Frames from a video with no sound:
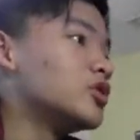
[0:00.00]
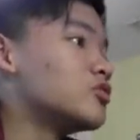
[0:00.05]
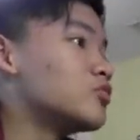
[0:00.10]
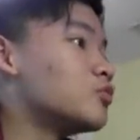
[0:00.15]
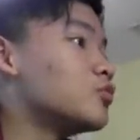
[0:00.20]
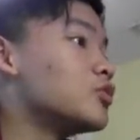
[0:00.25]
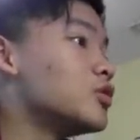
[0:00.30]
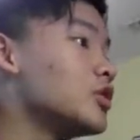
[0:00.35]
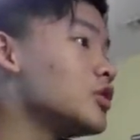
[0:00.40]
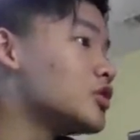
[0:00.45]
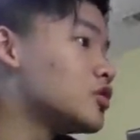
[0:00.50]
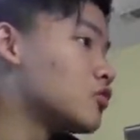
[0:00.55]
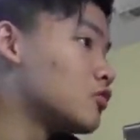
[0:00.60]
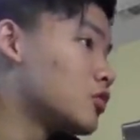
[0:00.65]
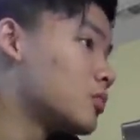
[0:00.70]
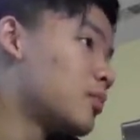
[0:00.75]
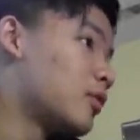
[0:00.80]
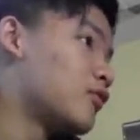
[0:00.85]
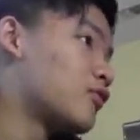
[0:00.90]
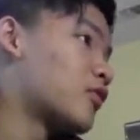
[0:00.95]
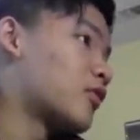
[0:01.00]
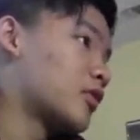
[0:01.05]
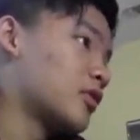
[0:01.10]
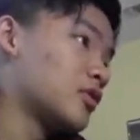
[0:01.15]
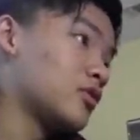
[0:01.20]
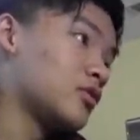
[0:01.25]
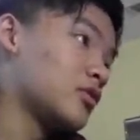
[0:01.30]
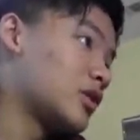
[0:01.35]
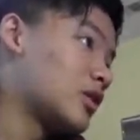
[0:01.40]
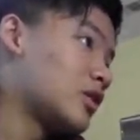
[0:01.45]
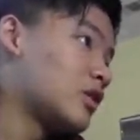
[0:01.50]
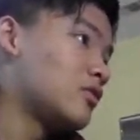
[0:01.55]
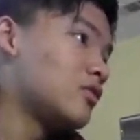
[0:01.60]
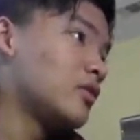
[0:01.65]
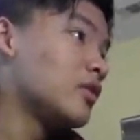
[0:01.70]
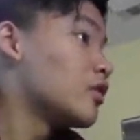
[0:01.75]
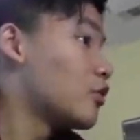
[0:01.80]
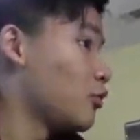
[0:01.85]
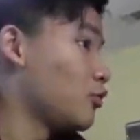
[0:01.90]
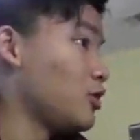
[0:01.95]
is really suitable for little kids,
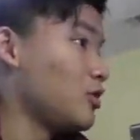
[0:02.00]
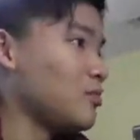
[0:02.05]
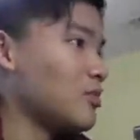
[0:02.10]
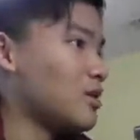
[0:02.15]
including